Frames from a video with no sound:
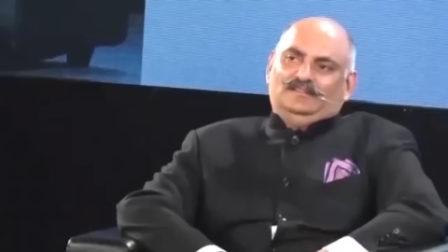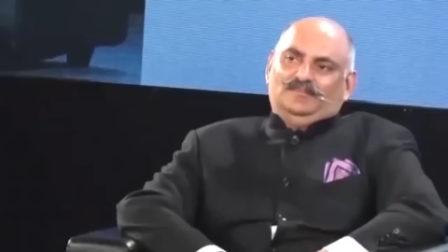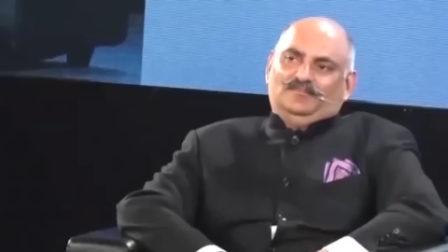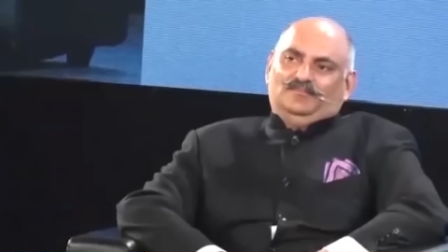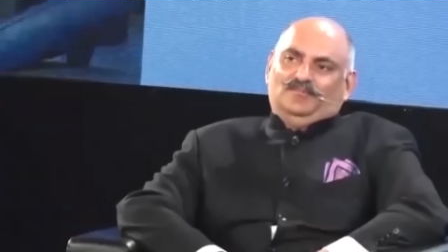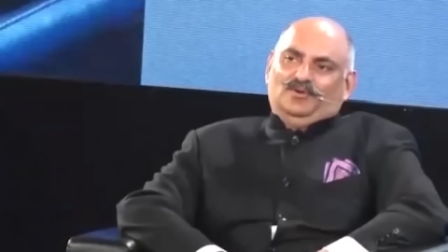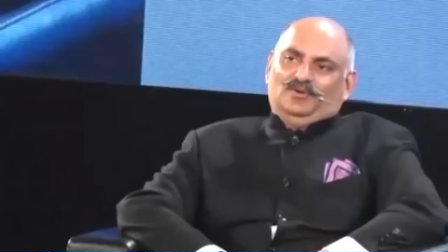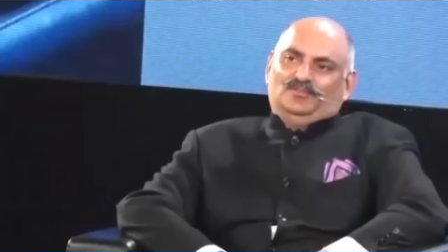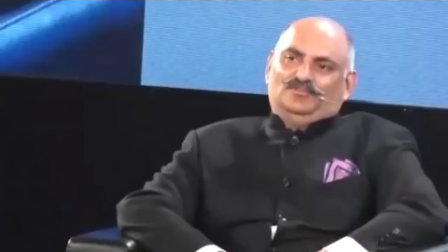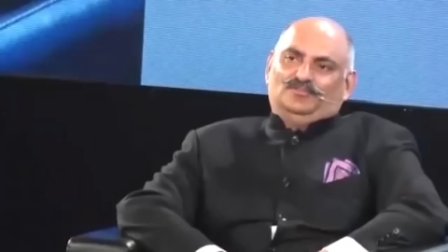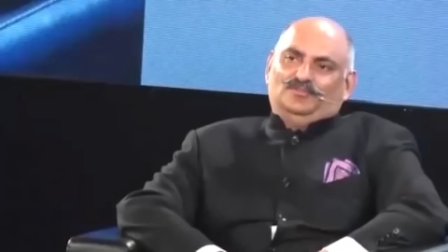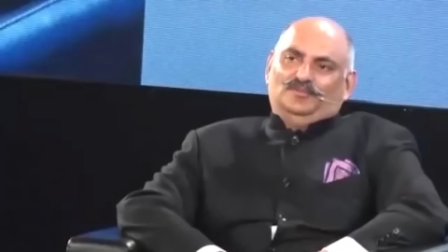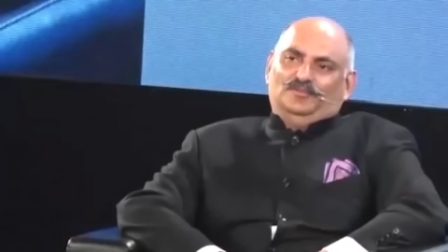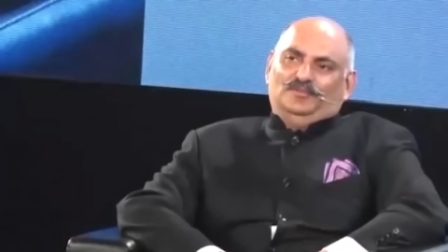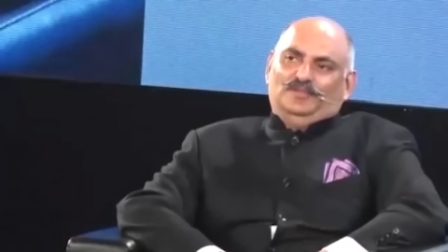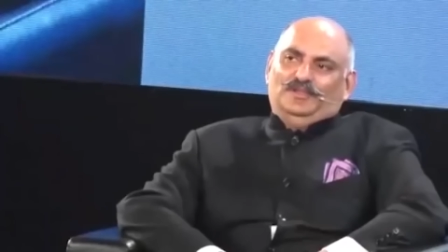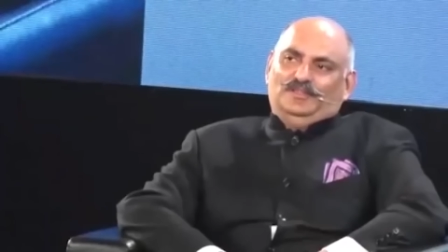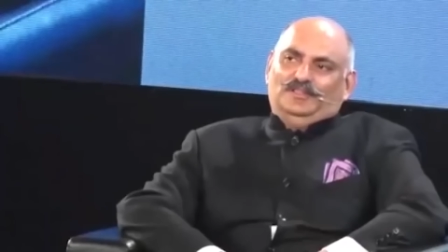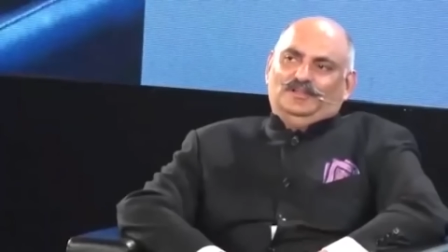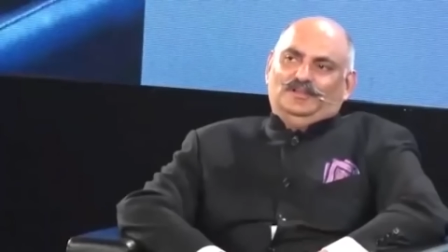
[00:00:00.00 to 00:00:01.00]
the books would
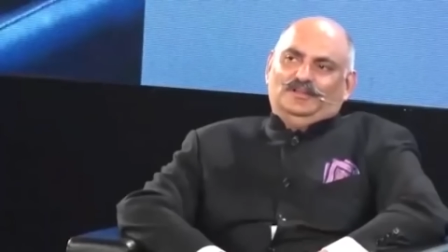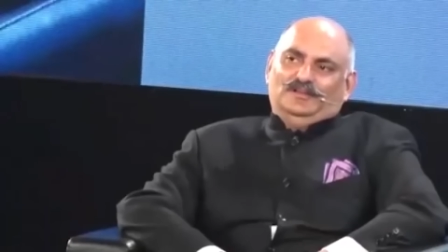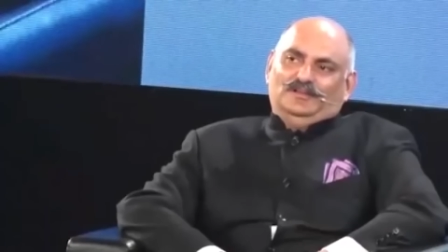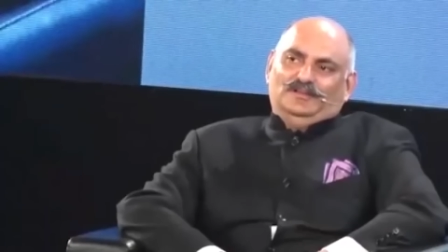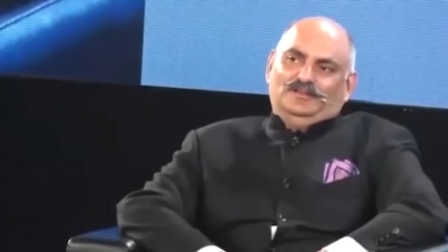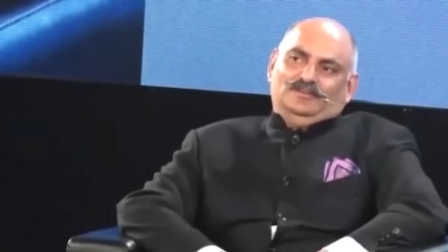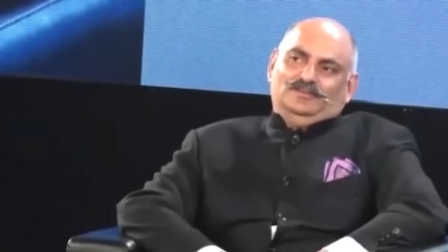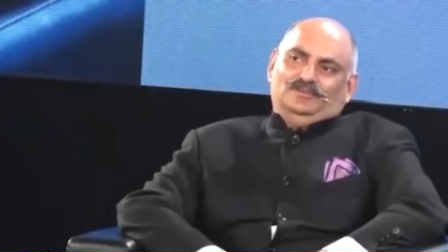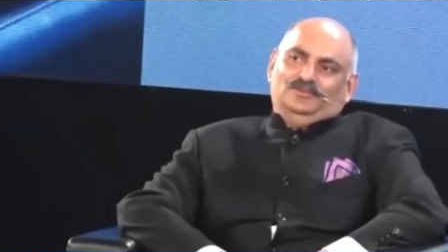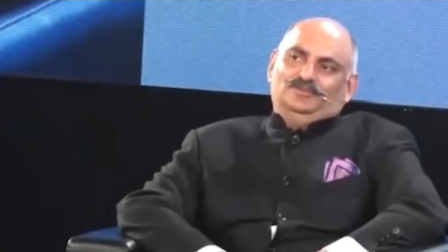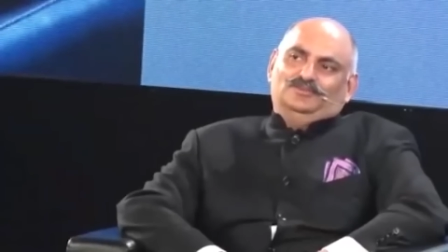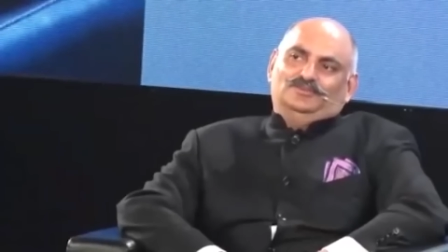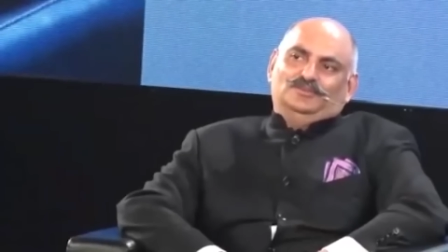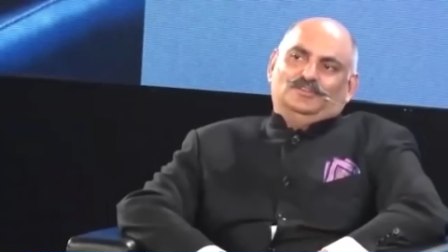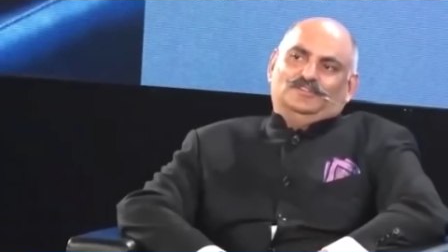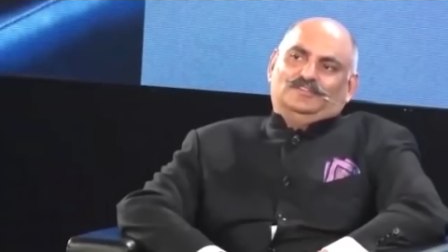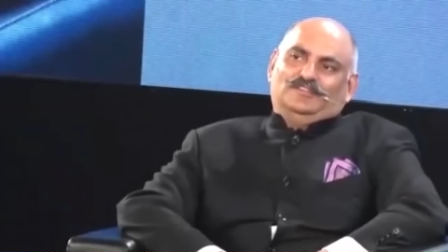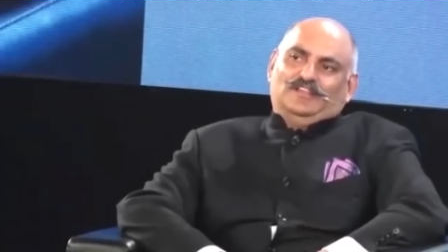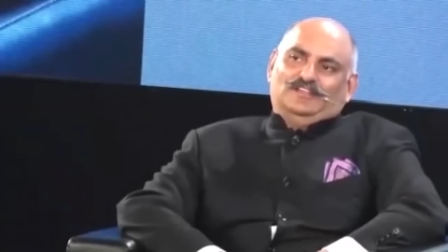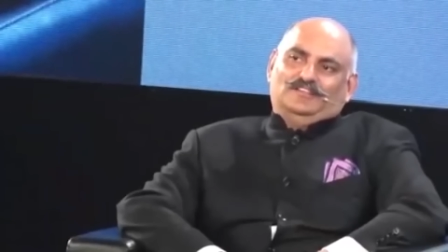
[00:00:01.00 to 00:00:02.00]
be the
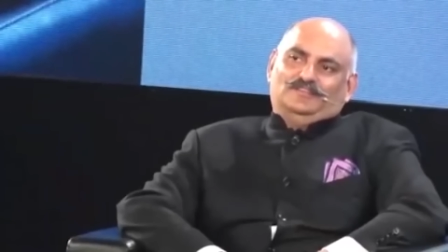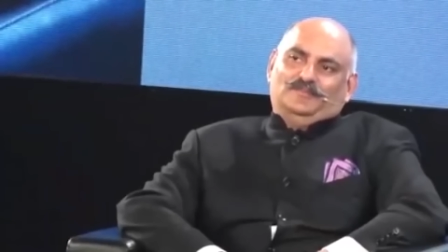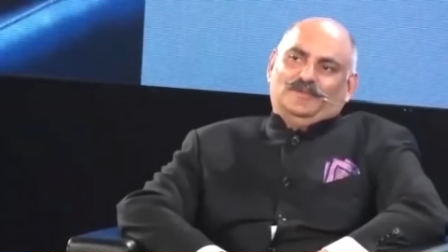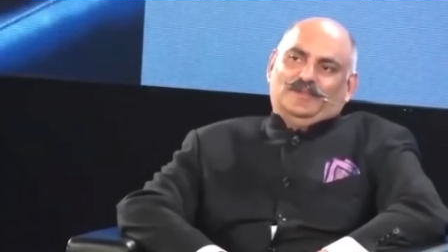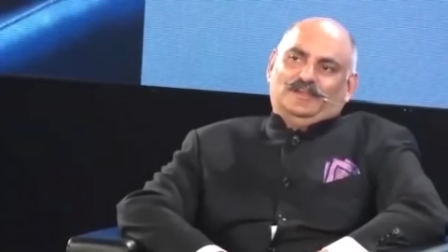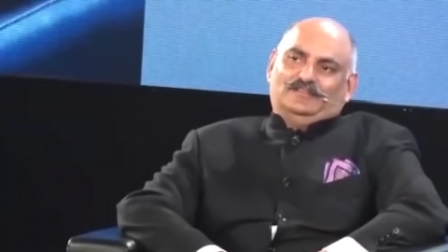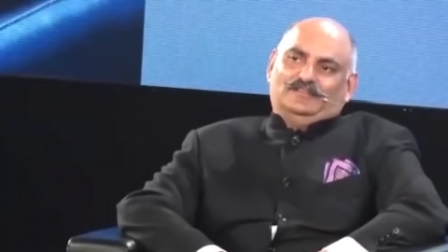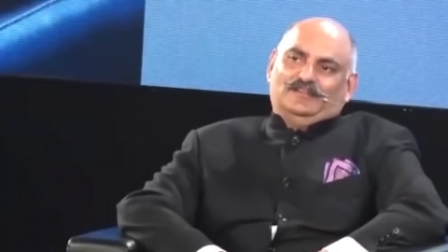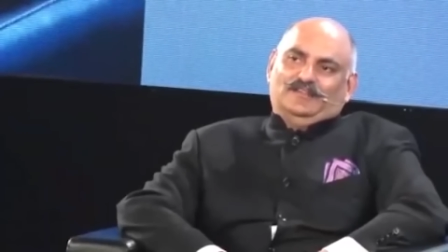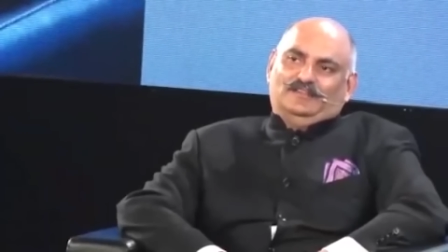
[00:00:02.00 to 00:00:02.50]
usual suspects.